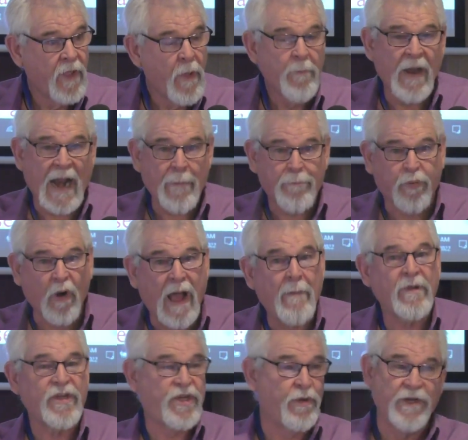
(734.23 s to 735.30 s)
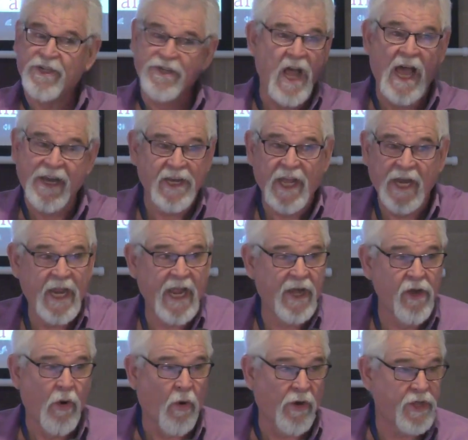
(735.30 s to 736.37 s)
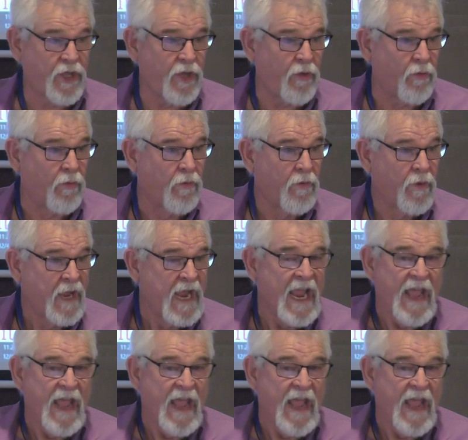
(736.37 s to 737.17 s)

but I promise you it's not going to ignore you.